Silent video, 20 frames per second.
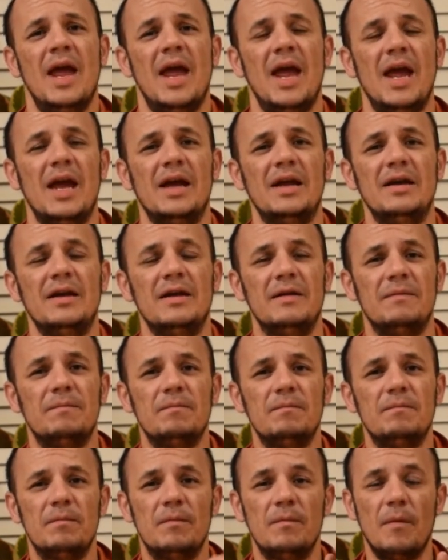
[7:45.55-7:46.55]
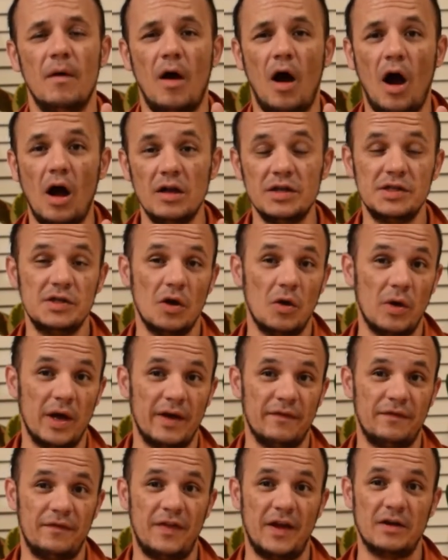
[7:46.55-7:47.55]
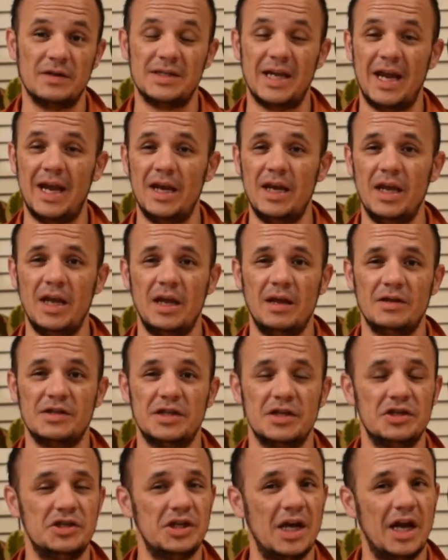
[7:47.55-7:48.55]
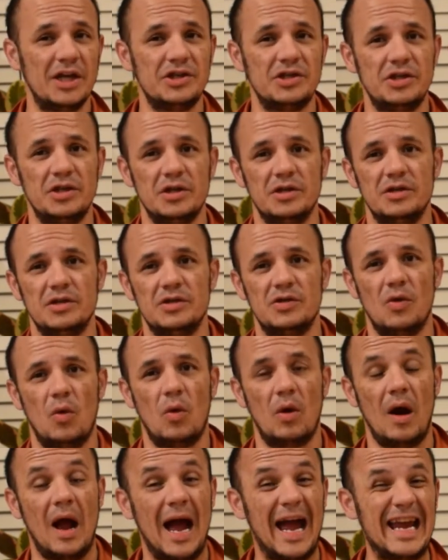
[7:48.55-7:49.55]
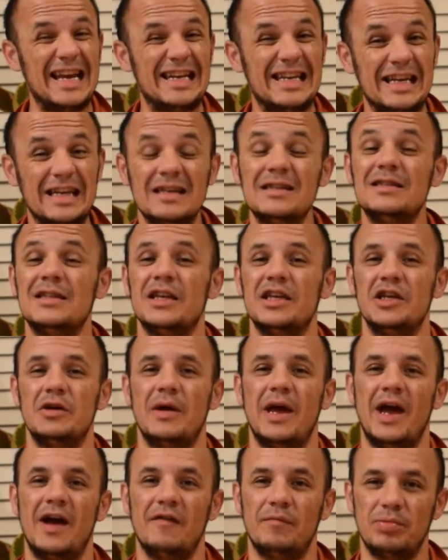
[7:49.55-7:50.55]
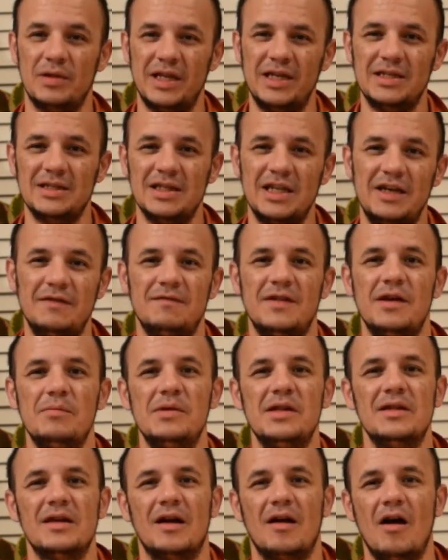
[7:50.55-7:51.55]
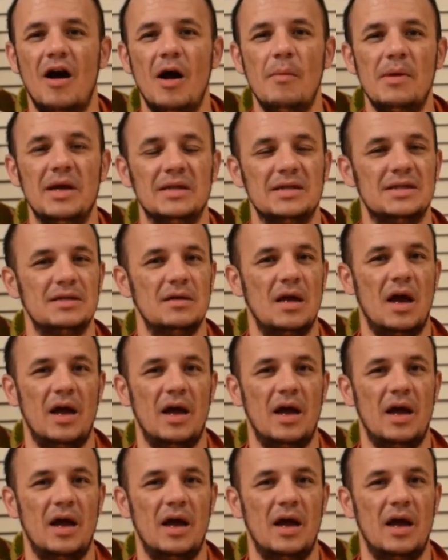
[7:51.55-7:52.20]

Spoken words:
And also, if there's any suggestions or ideas that you have, please leave them in the comments.